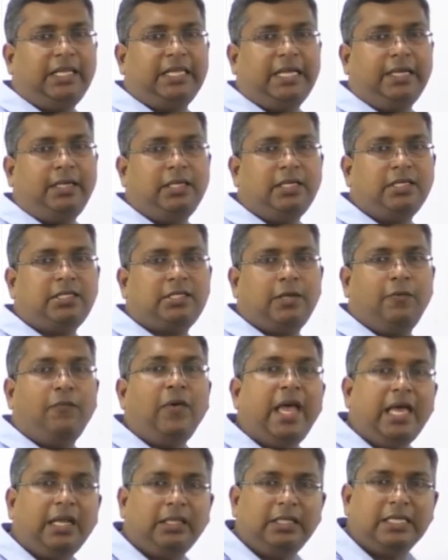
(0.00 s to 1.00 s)
that is
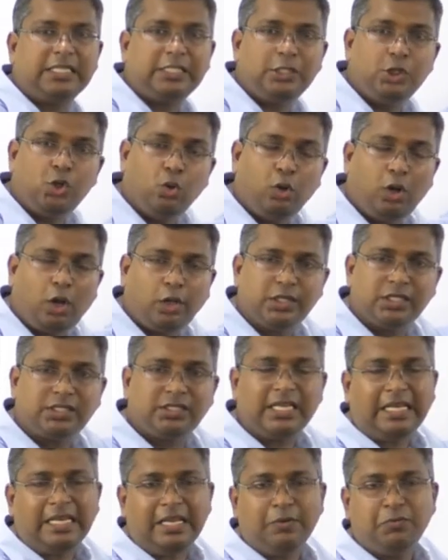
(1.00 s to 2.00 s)
where this new
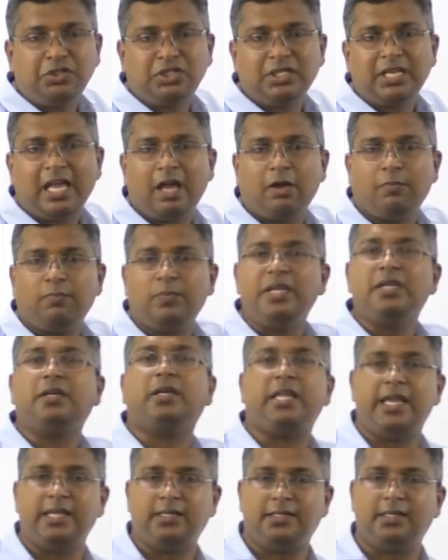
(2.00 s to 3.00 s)
logistic division have been
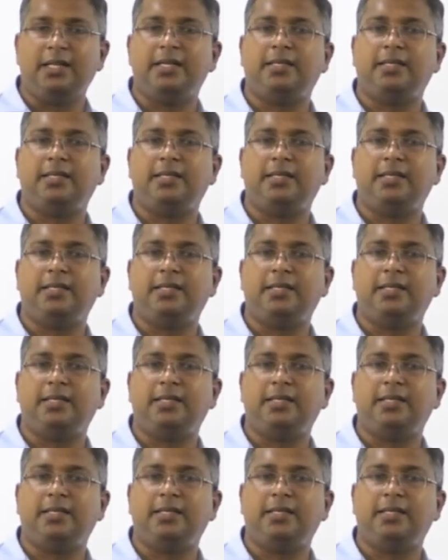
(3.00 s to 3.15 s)
created.